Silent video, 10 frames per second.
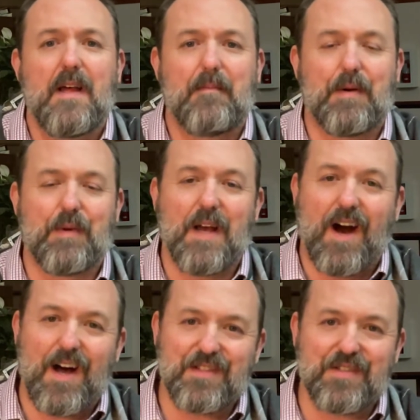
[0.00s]
but we
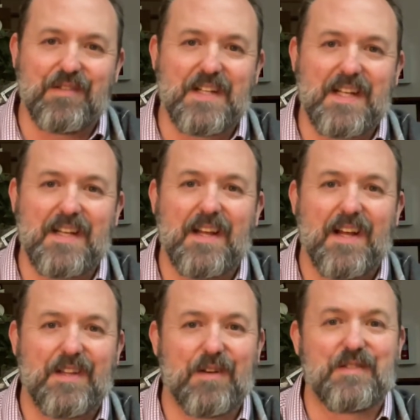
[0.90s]
also need
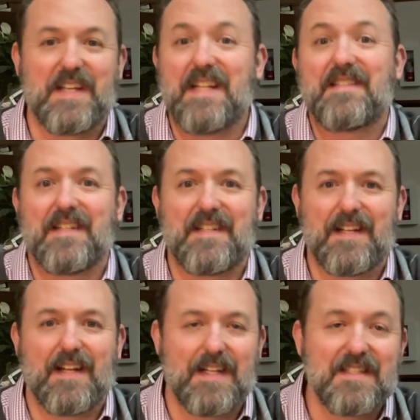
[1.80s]
those
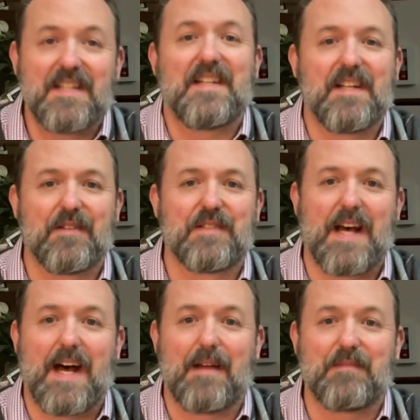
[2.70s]
incidental
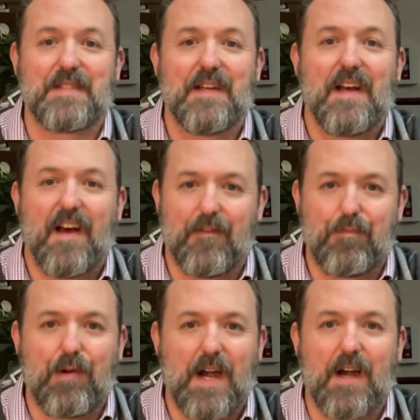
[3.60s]
times of
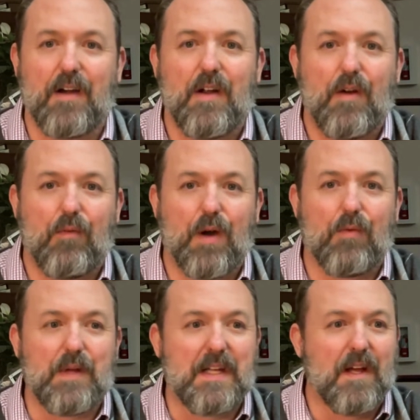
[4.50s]
prayer where
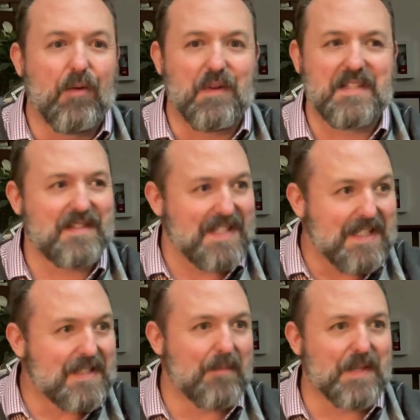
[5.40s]
we see
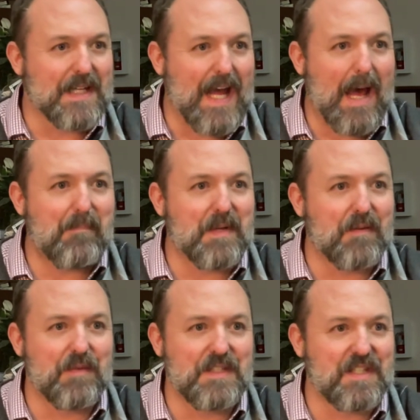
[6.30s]
something happen
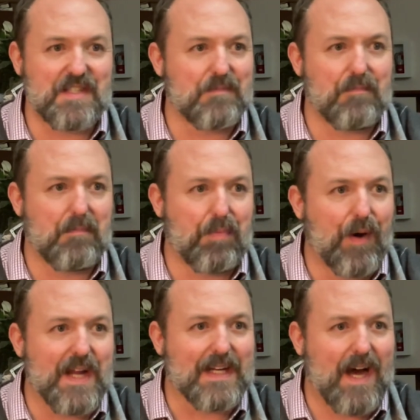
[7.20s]
and we just
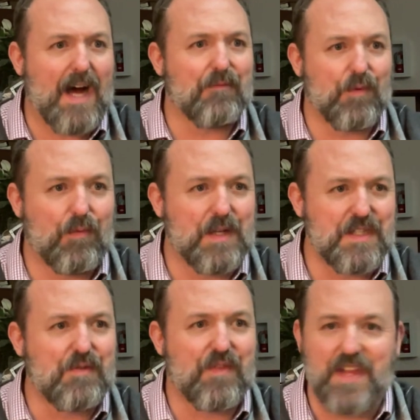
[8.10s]
pray, "God, what
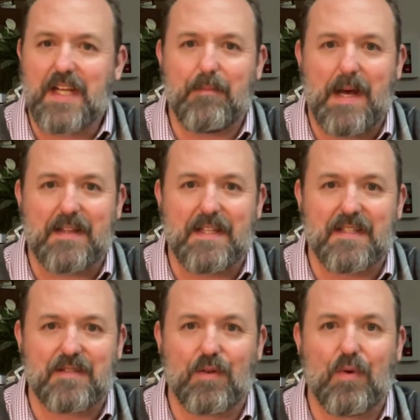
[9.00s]
do you think about
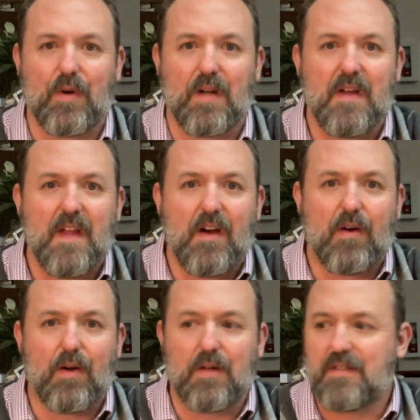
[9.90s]
this?"
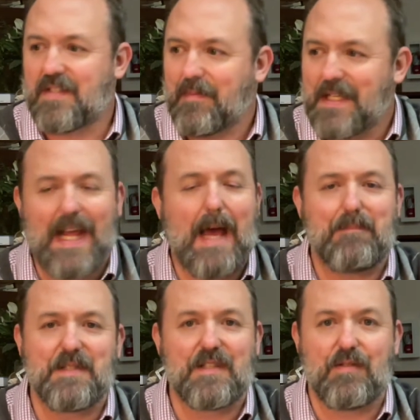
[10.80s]
Or something
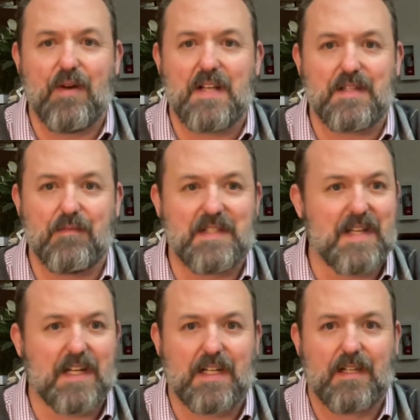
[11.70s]
happens to us and we
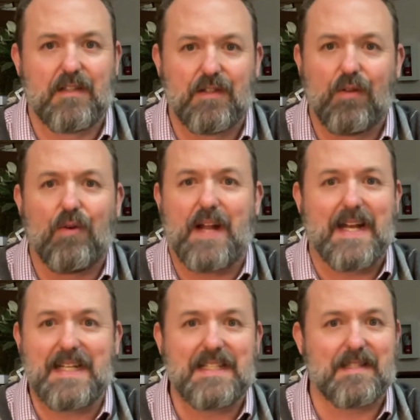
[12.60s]
say, "Lord, I
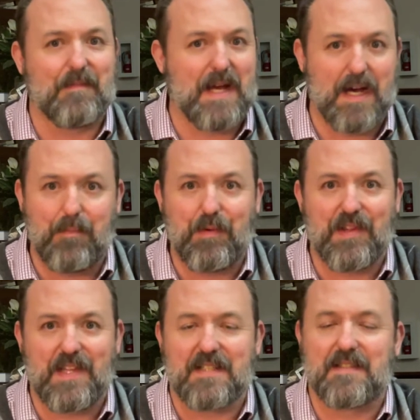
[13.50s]
need some help
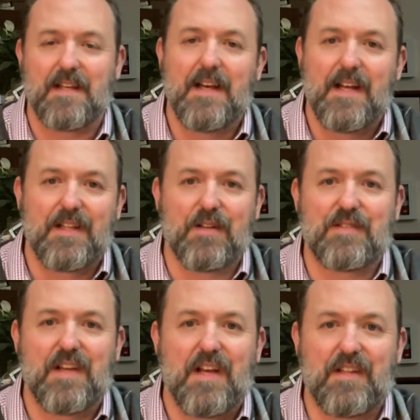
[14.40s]
with this."
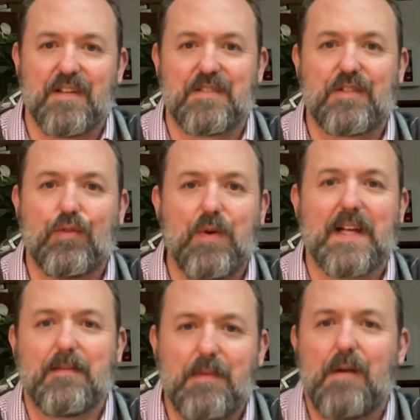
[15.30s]
Those
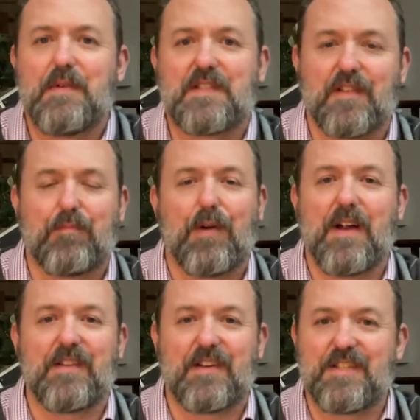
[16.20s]
quick moments of
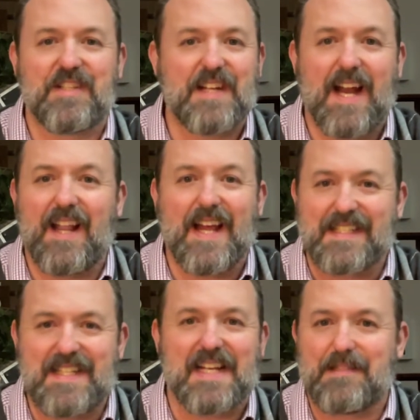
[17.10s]
prayer that are just kind of
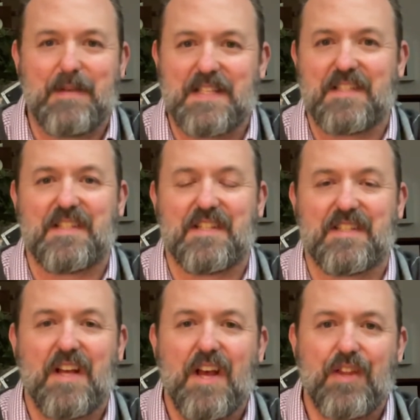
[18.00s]
like text
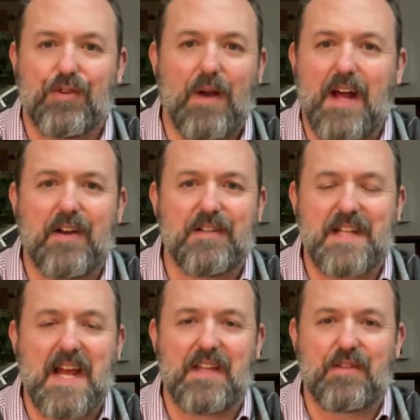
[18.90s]
messages throughout our
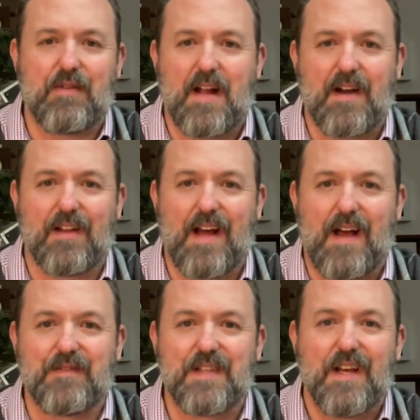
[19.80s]
day and throughout our
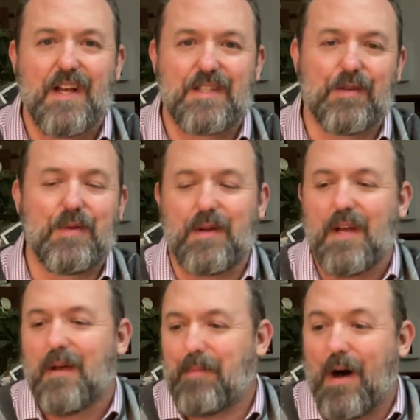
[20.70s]
lives. So
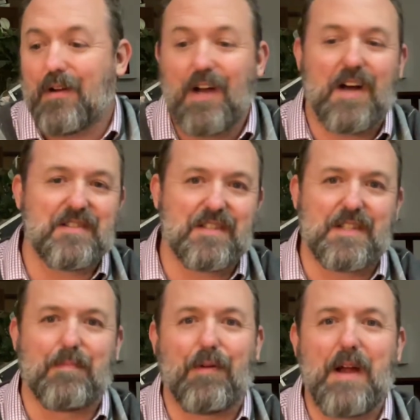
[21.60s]
Paul calls us
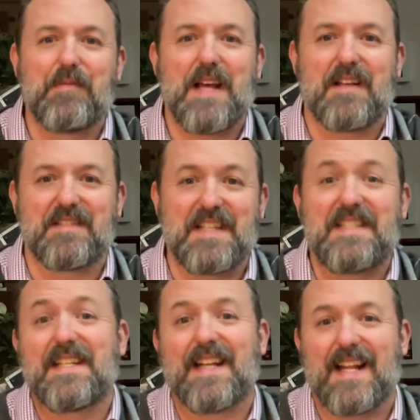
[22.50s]
to pray without
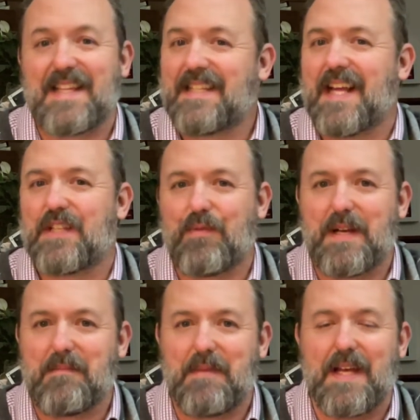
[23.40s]
ceasing, and I think that's what
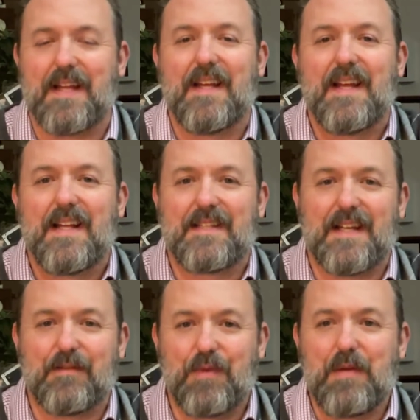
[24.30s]
he meant,
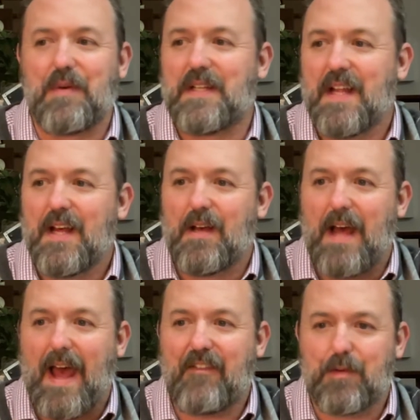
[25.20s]
that we would
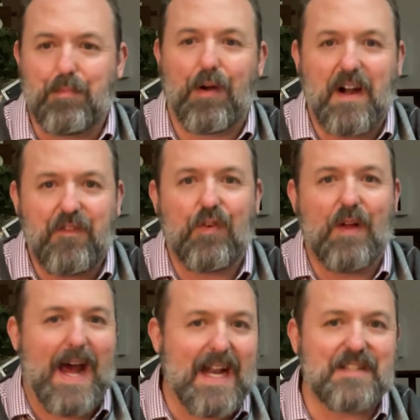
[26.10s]
have a
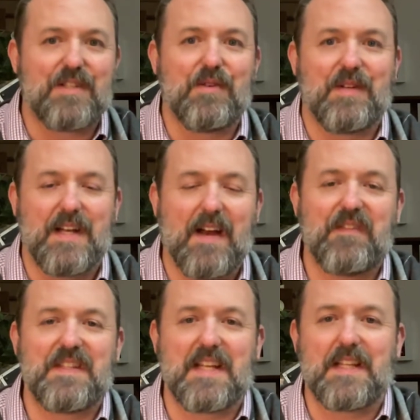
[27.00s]
prayerful attitude in
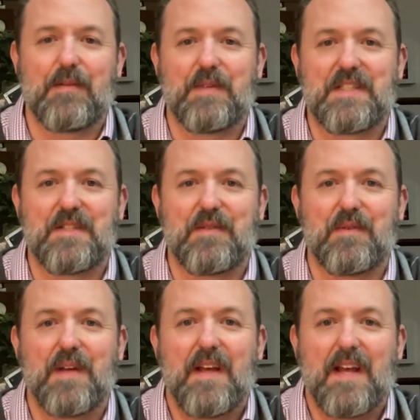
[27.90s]
everything that we do.
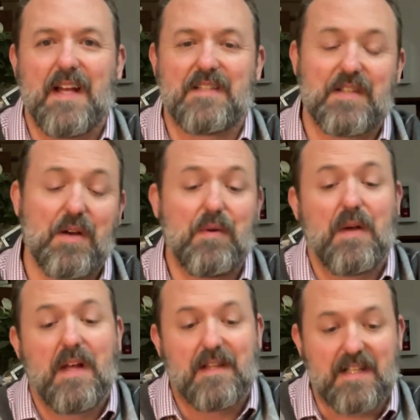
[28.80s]
And so
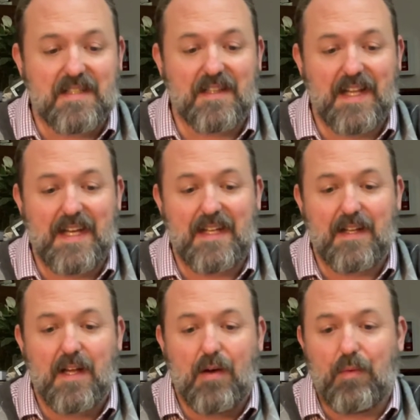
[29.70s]
this Lent,
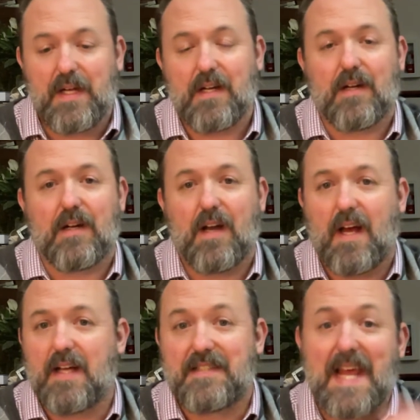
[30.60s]
we are
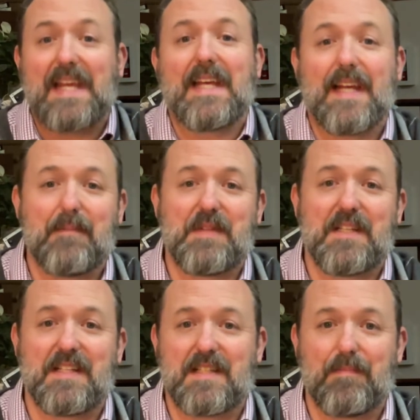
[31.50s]
taking up the
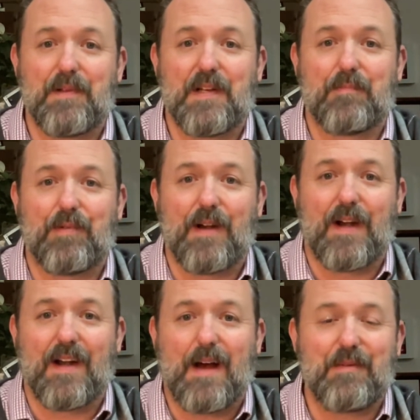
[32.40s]
discipline of
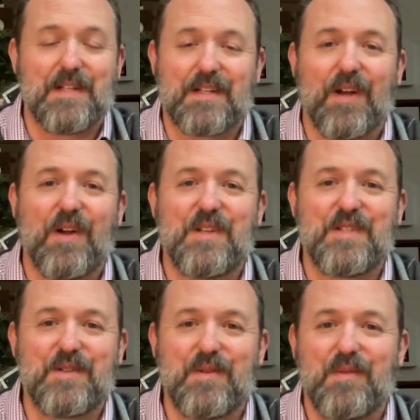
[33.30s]
prayer. I would
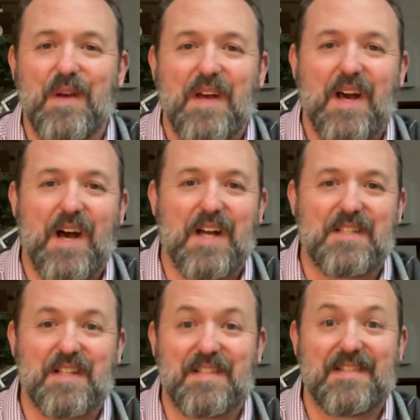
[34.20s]
encourage you
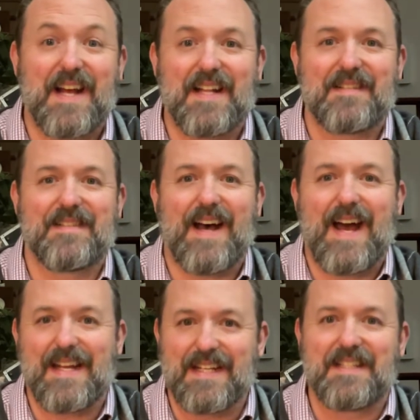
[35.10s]
to set
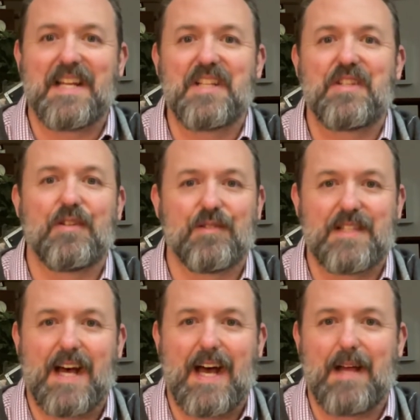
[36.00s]
aside intentional
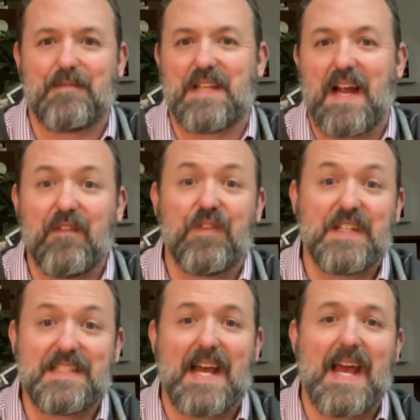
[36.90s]
times every
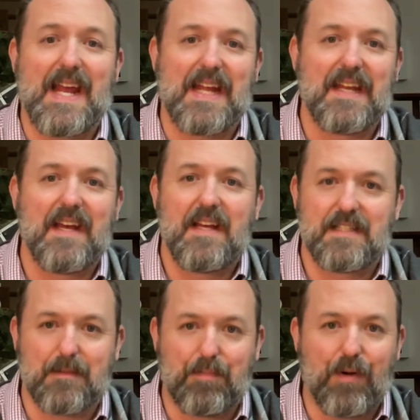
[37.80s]
day
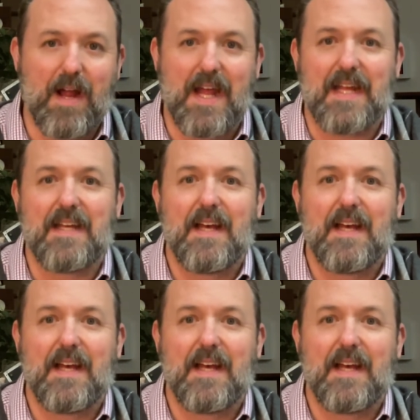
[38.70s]
to pray,